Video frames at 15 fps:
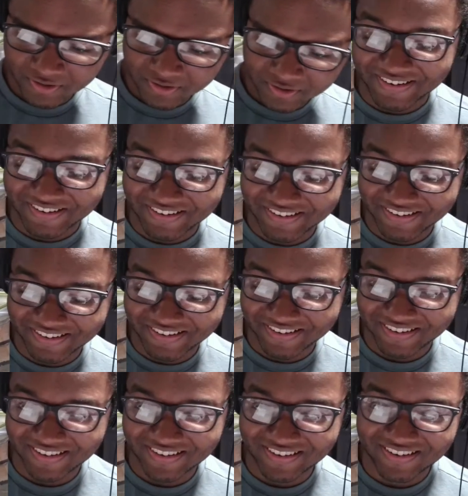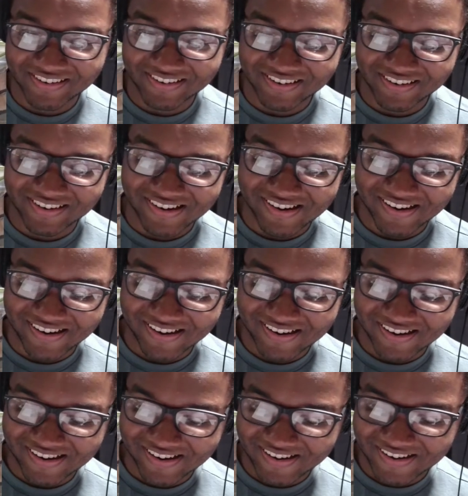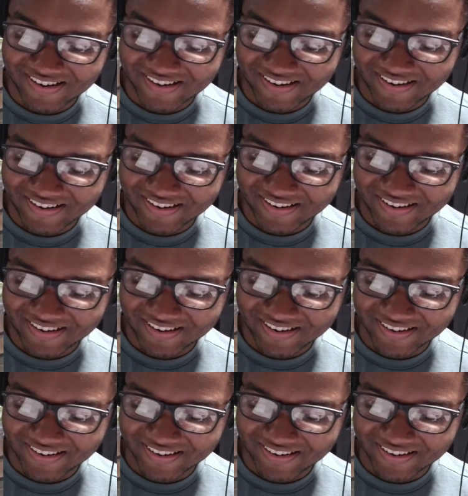(no one is talking)